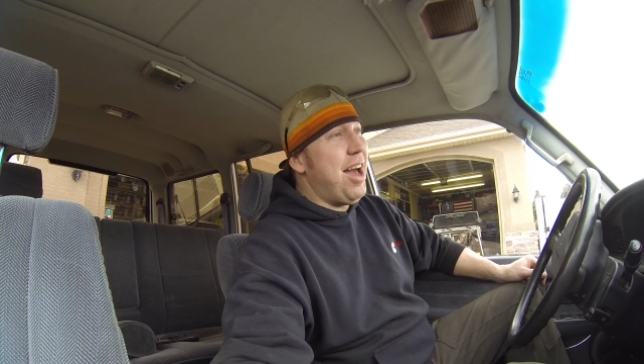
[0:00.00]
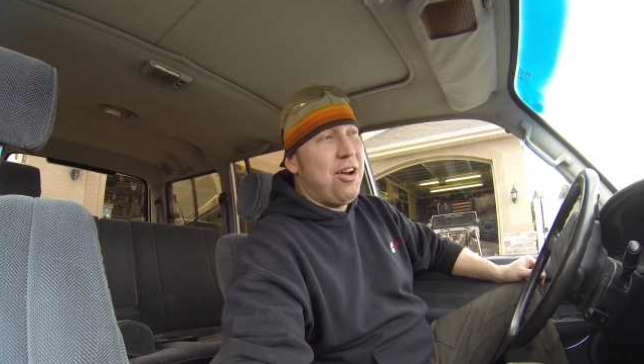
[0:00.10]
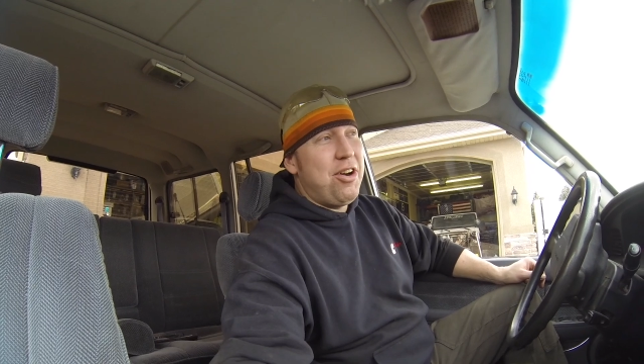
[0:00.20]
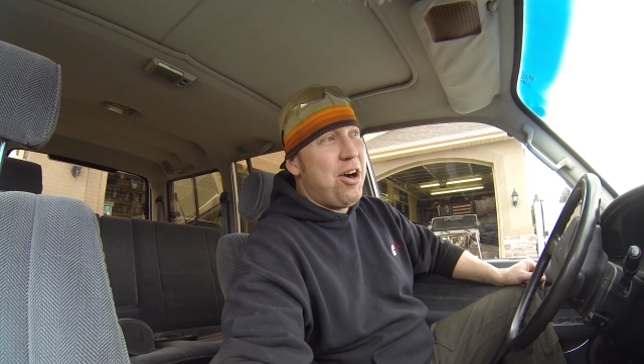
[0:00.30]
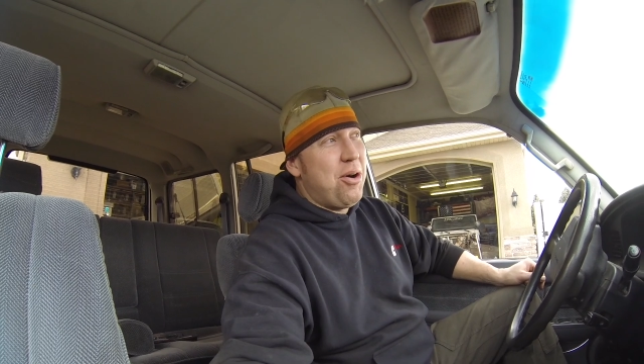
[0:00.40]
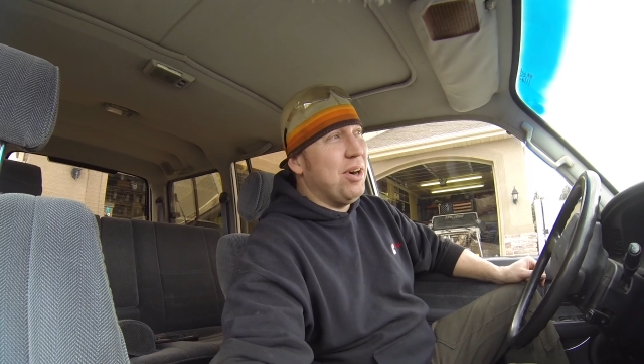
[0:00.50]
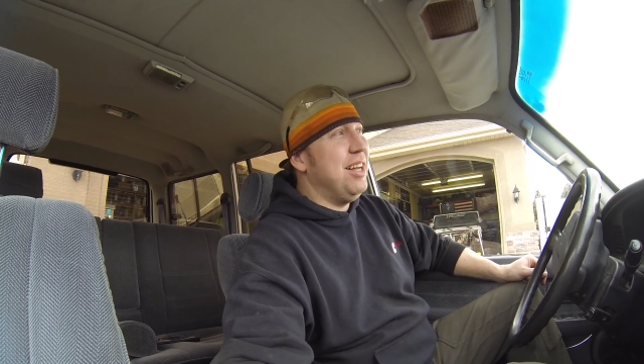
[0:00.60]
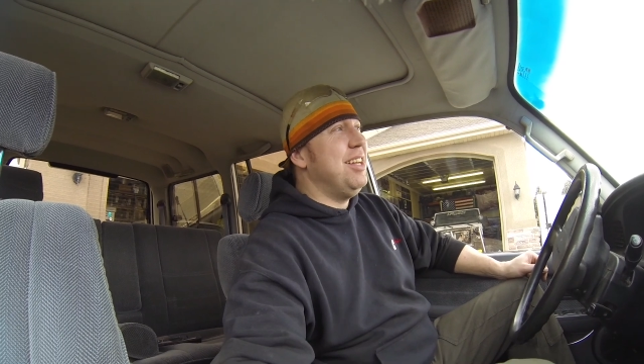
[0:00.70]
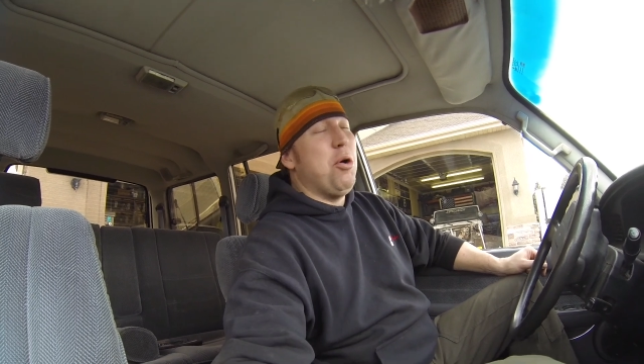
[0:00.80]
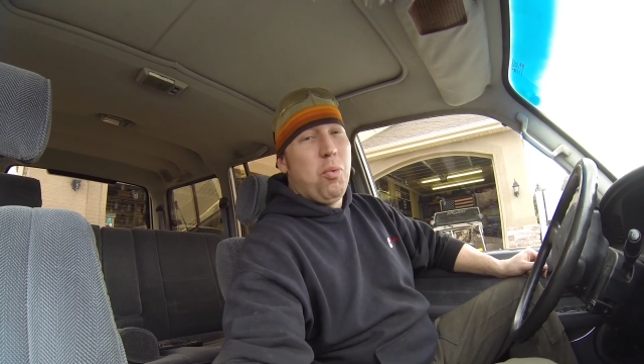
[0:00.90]
don't know.
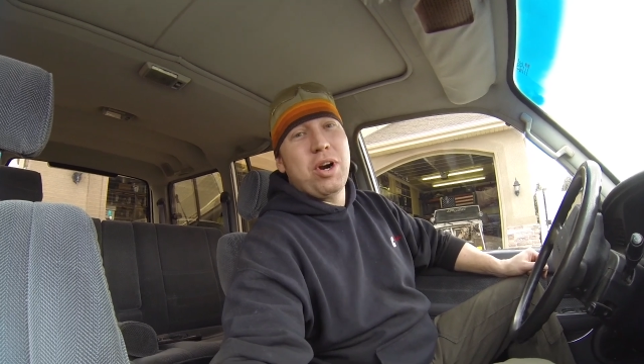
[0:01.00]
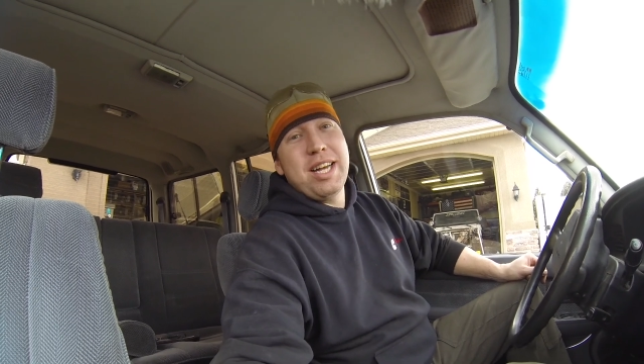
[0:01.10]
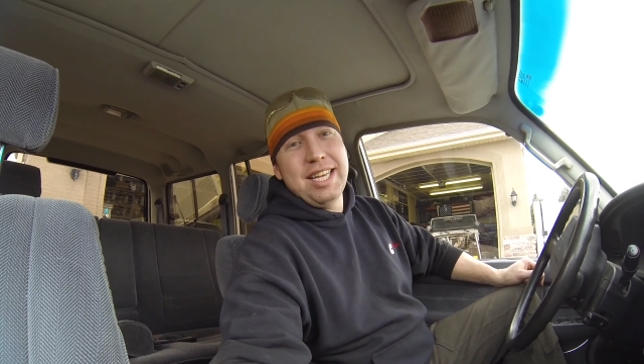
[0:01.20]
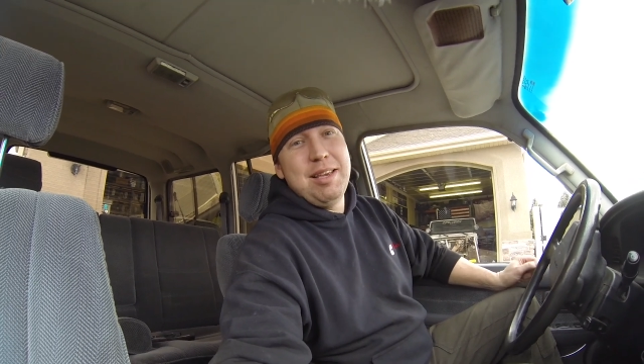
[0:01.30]
We're gonna keep